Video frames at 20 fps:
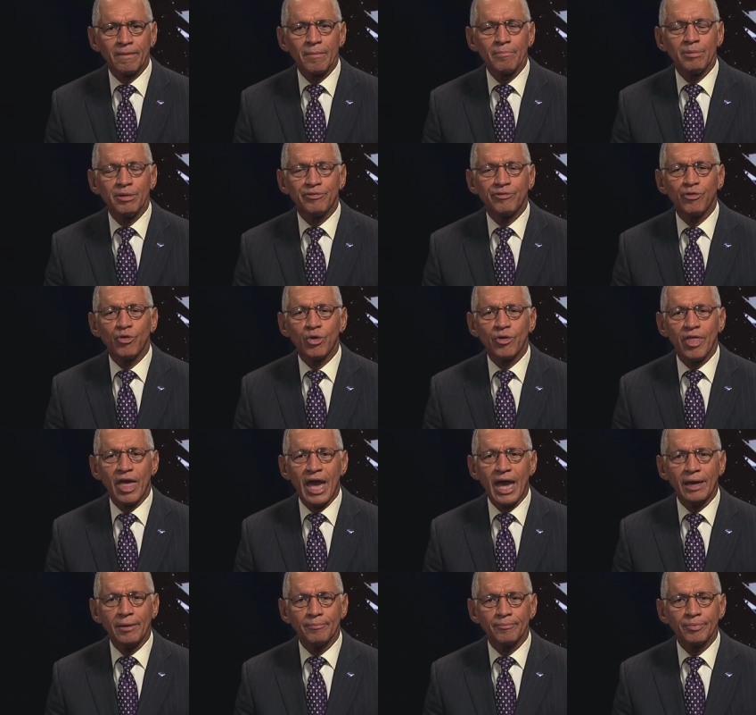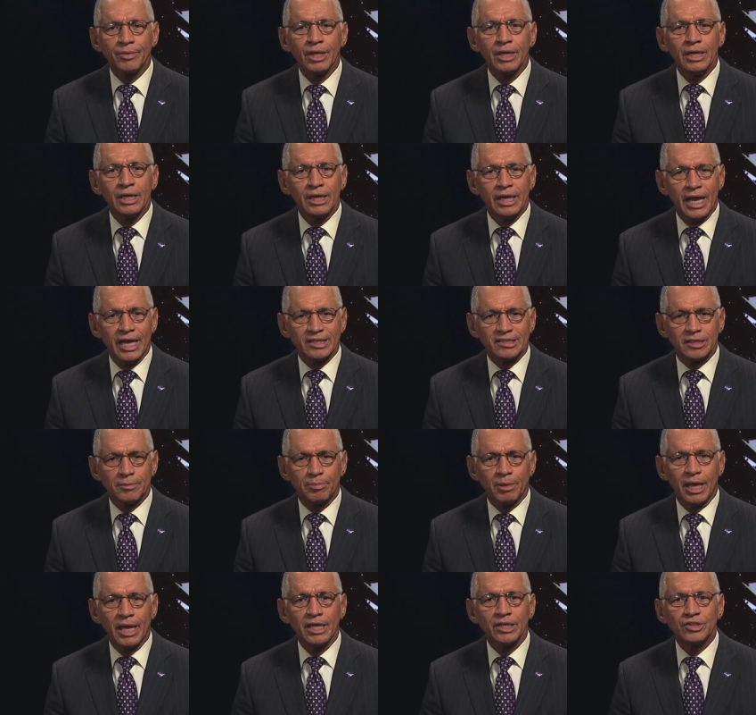Before that, NASA
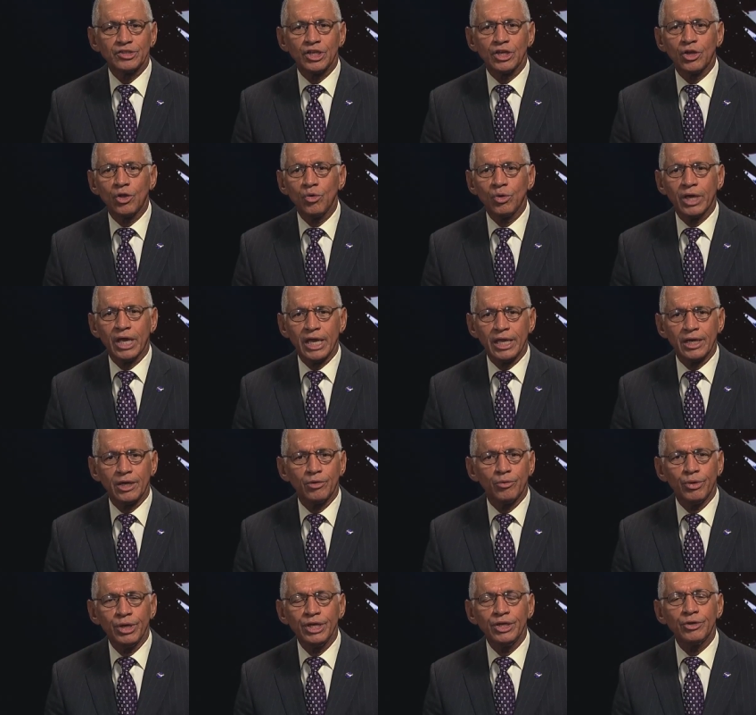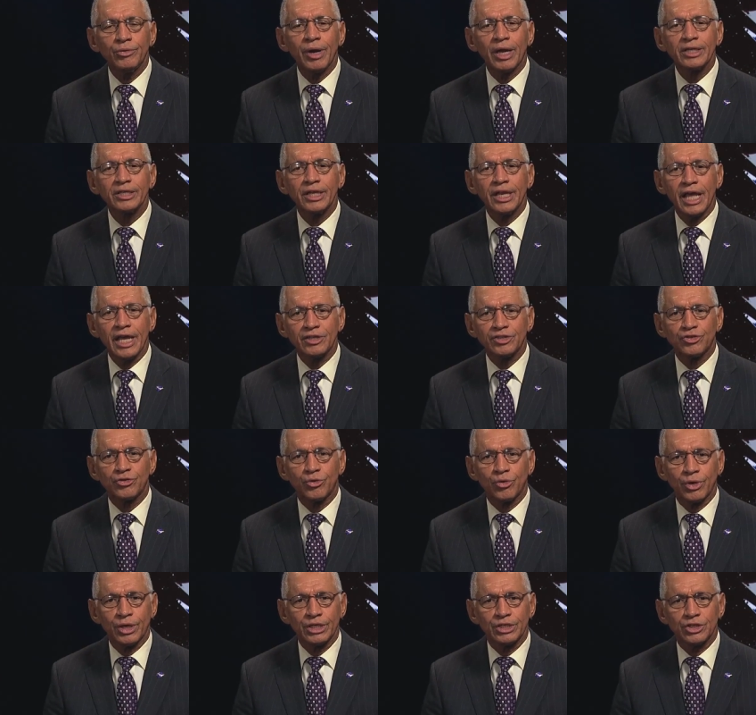plans to locate and redirect an
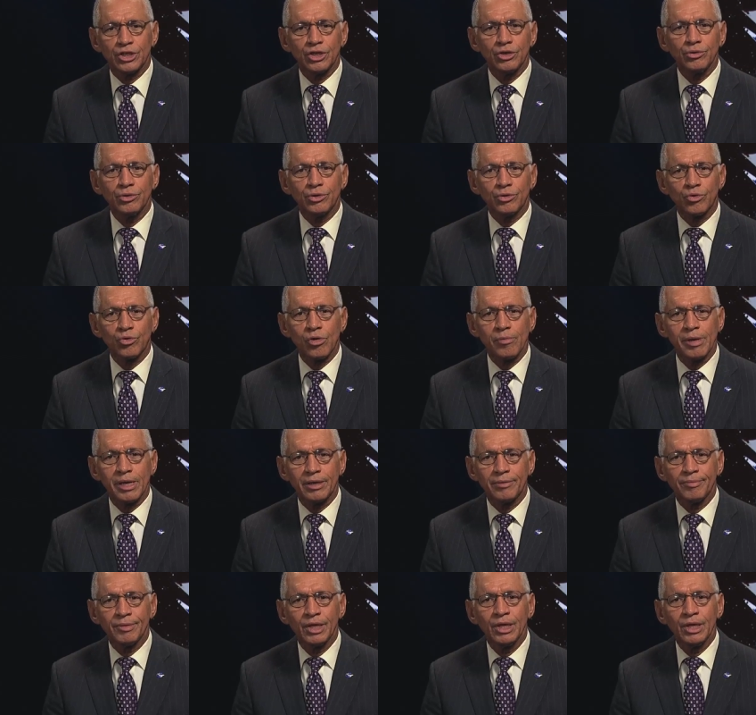asteroid to lunar orbit,